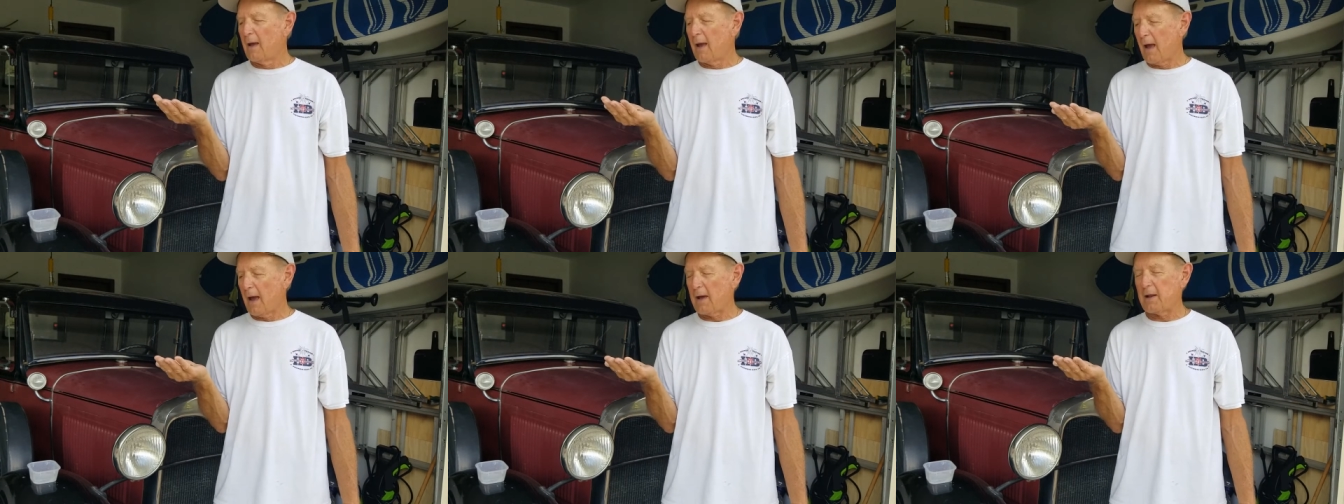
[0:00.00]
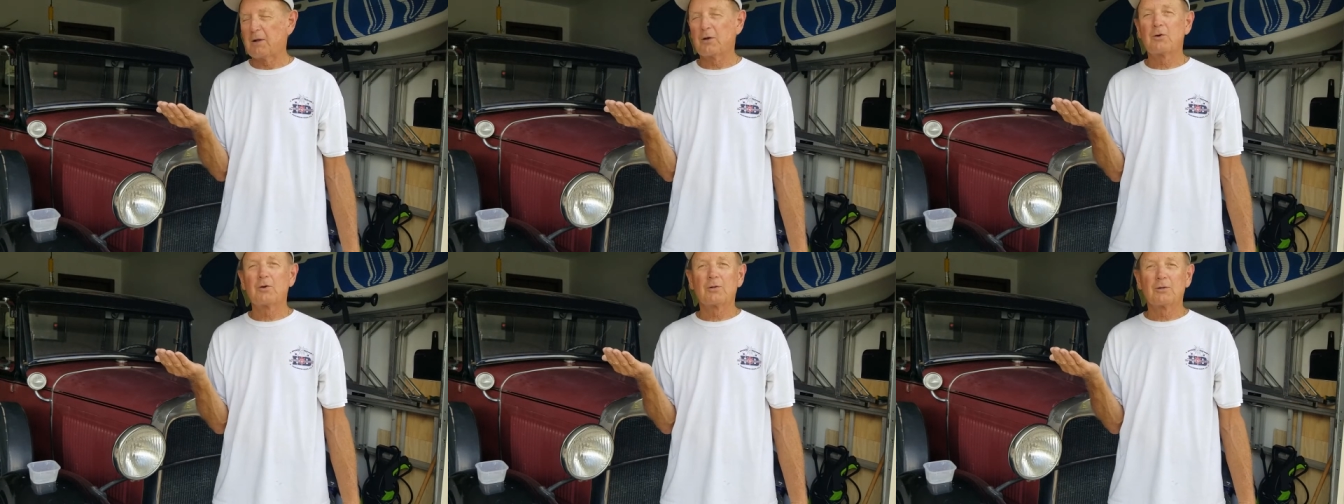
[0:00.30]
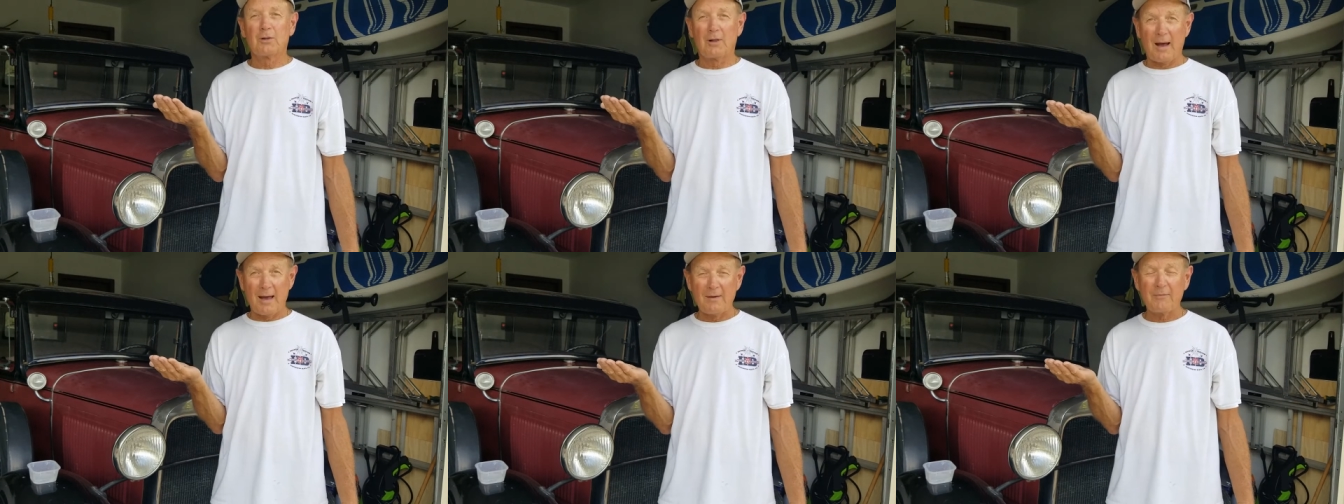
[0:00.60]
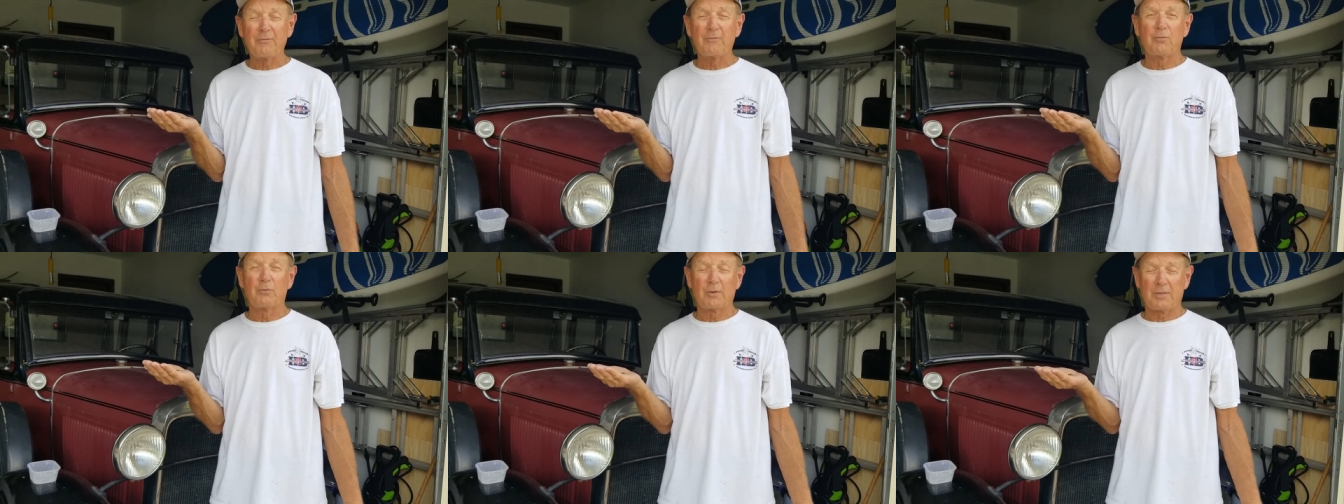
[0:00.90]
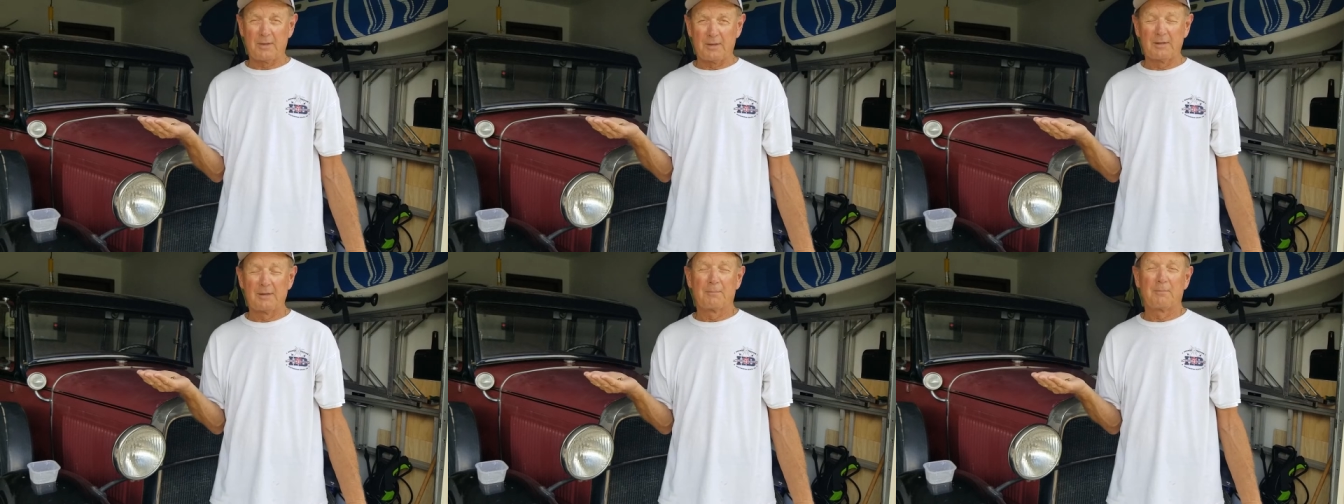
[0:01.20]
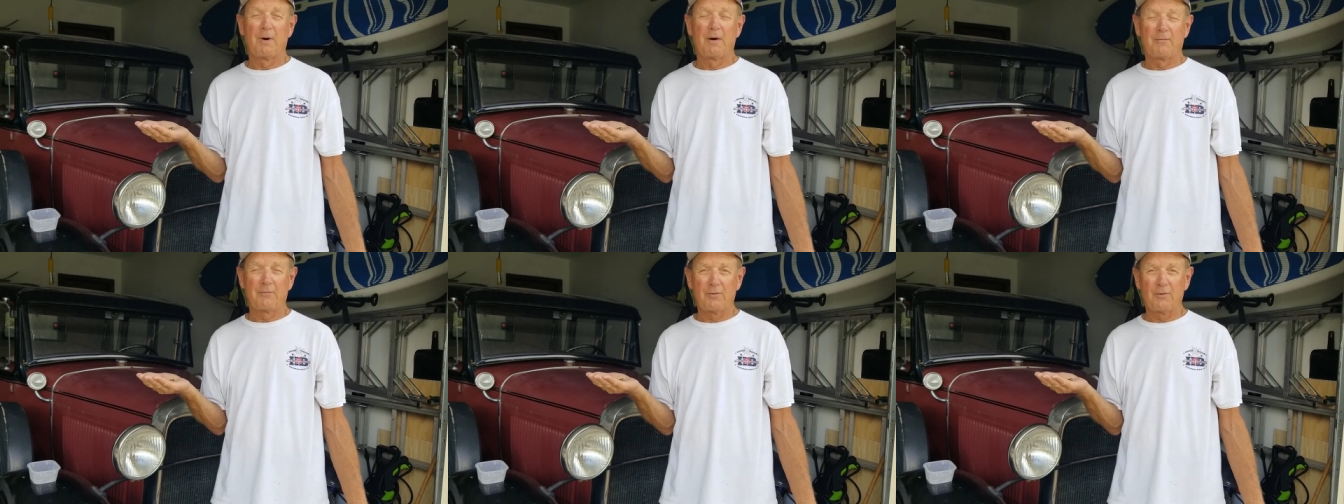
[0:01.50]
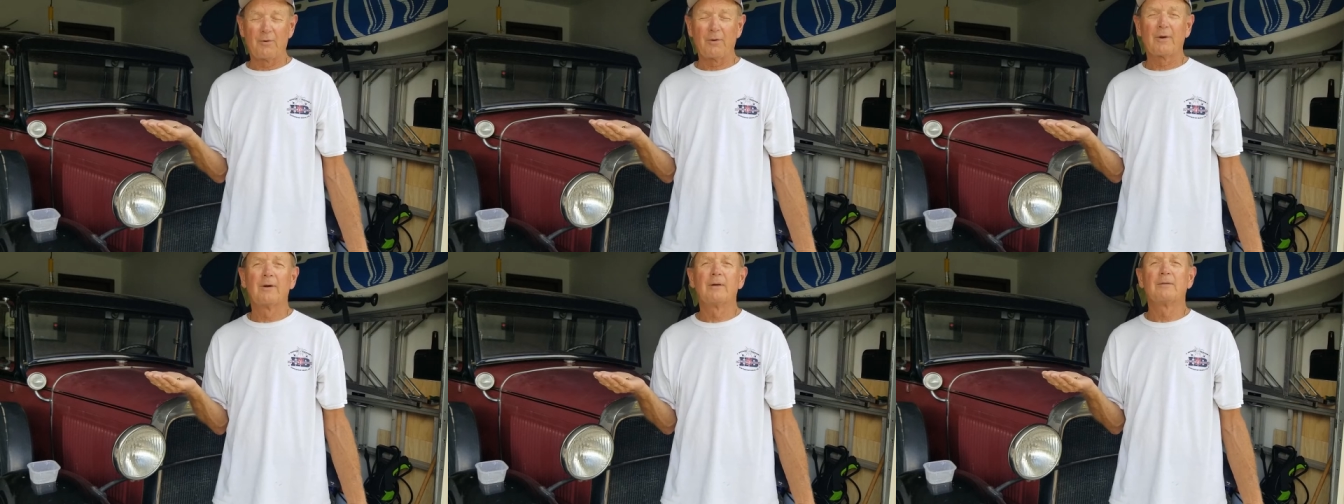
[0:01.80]
had a good life within a
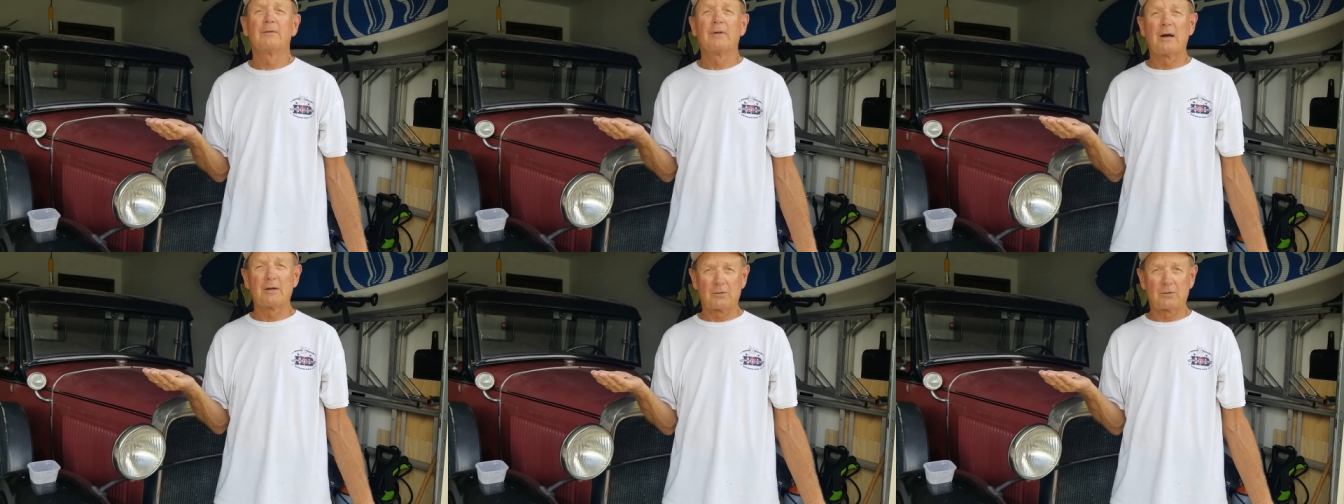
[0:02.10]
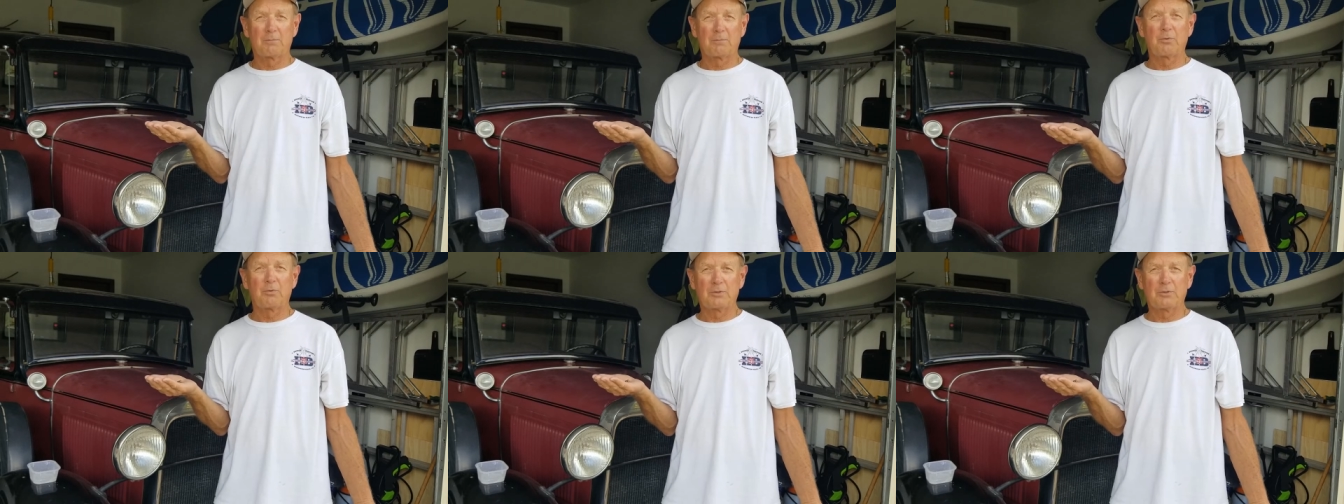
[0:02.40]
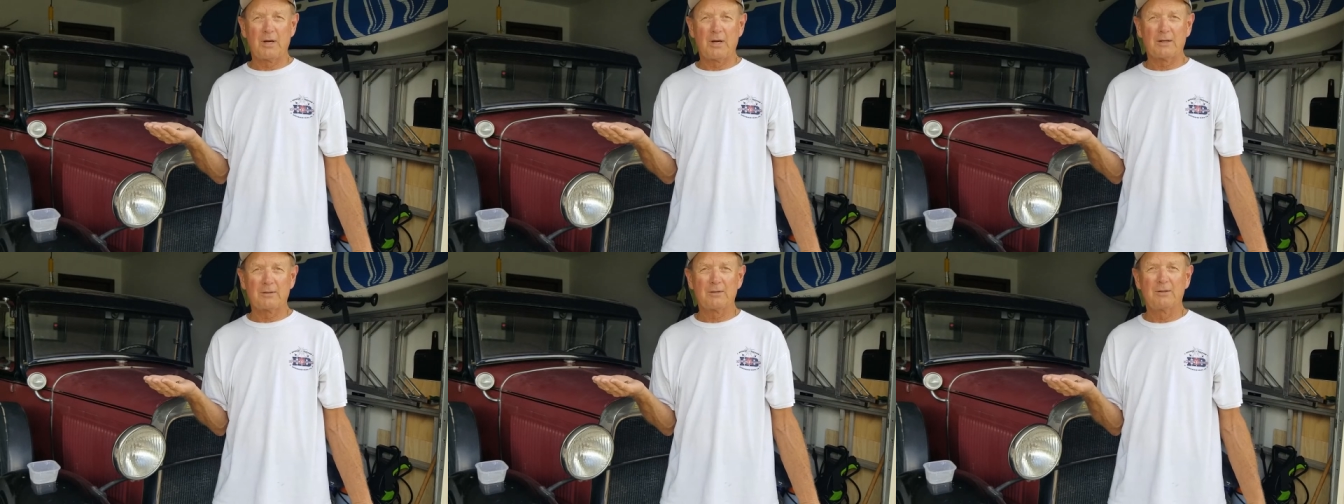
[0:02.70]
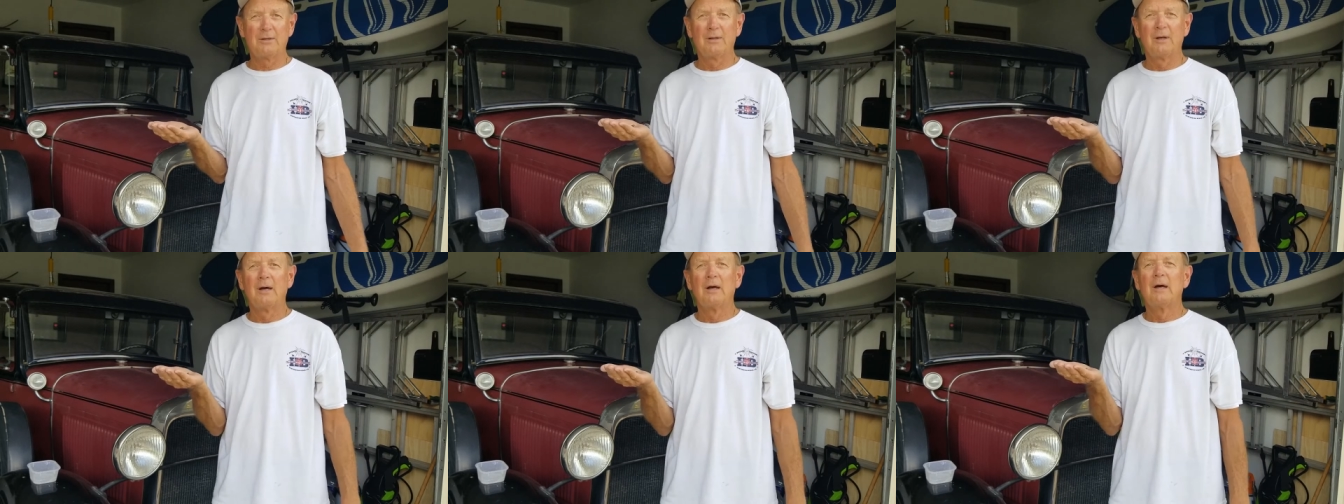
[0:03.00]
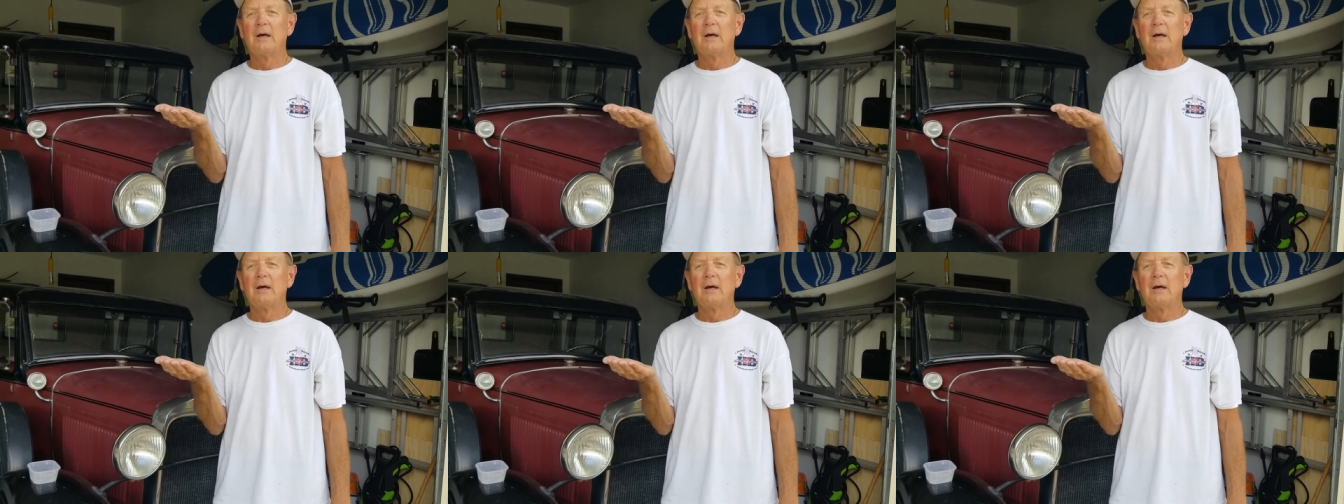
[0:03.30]
muffler, nice and protected,